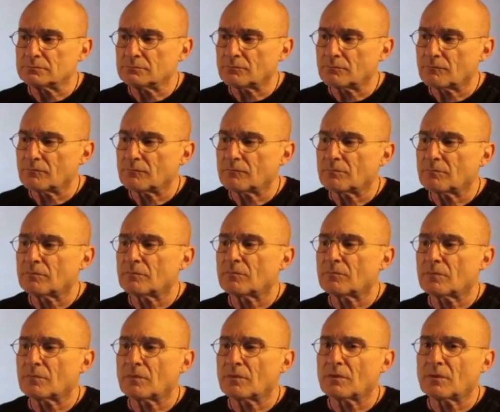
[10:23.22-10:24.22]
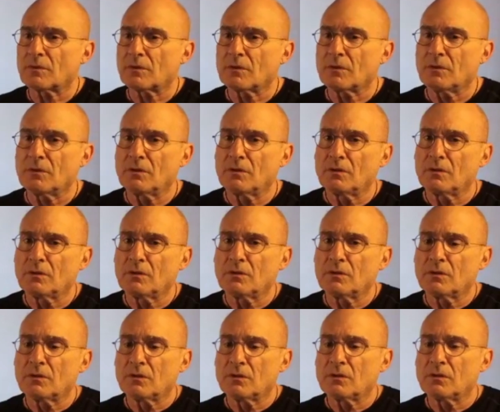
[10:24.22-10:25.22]

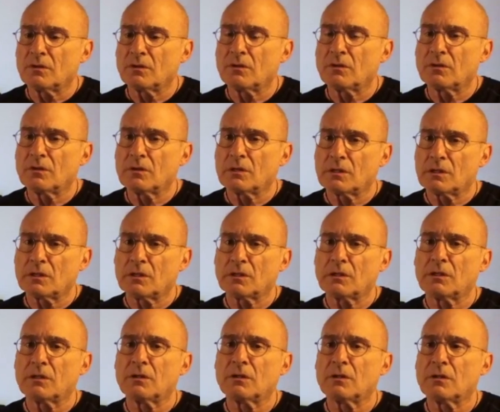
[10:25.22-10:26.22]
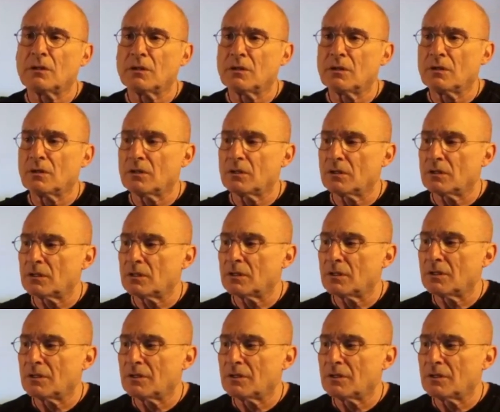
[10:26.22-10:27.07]
(silent)